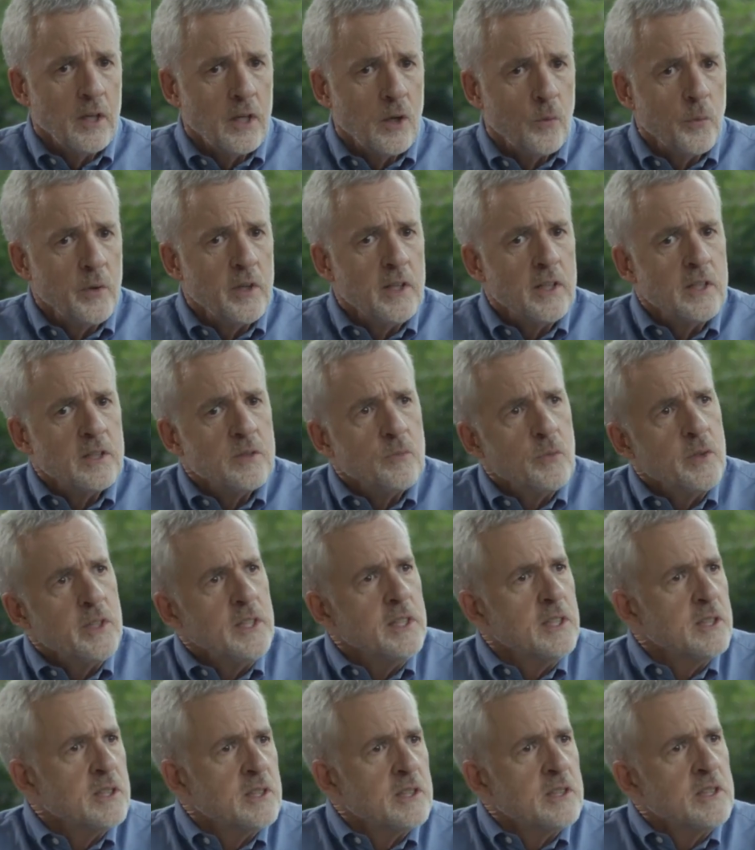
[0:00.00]
And we
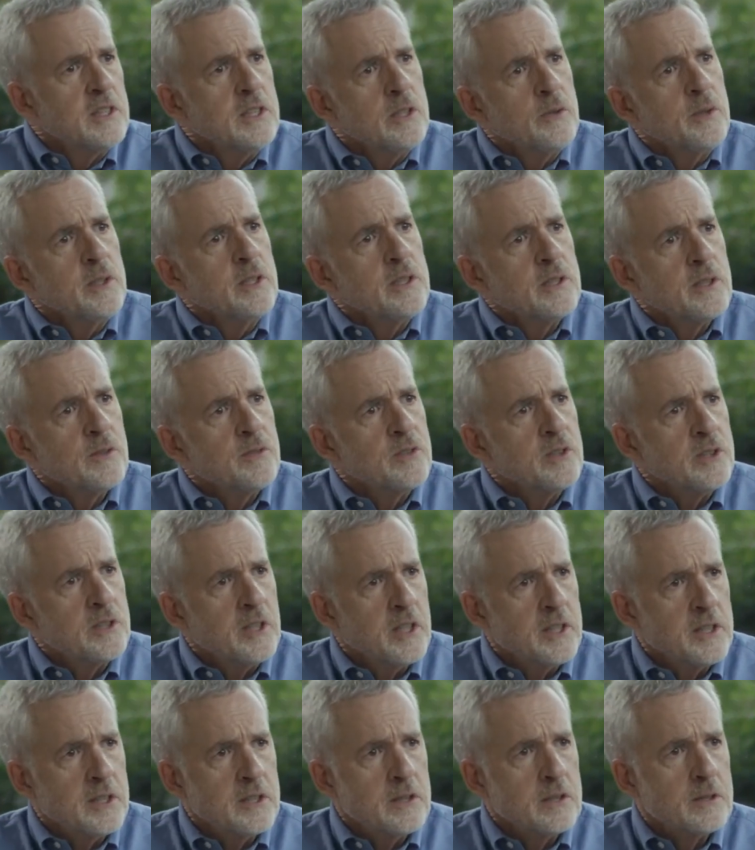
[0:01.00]
did a series of
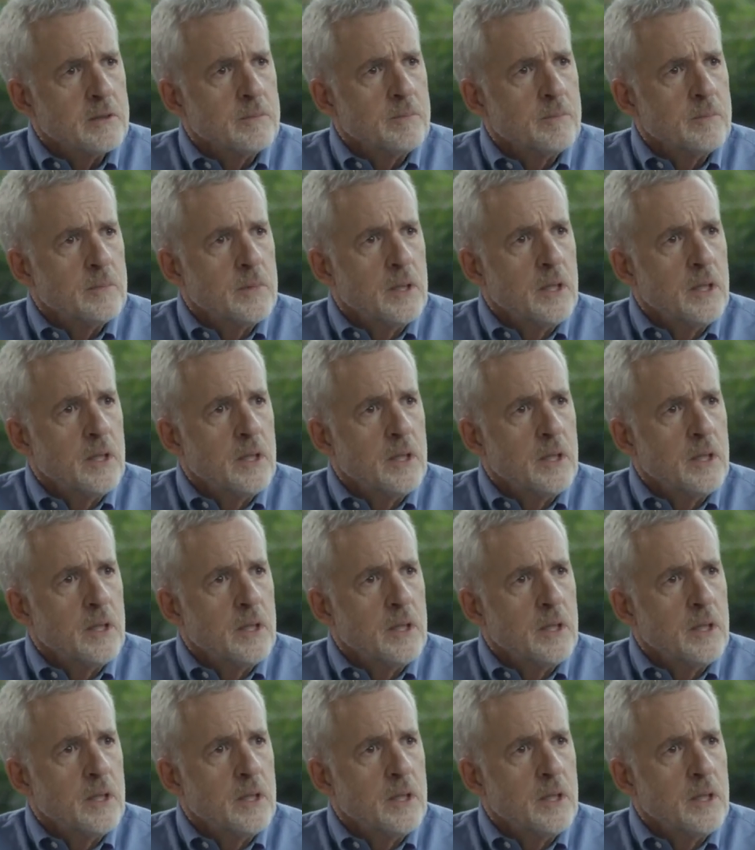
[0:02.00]
studies.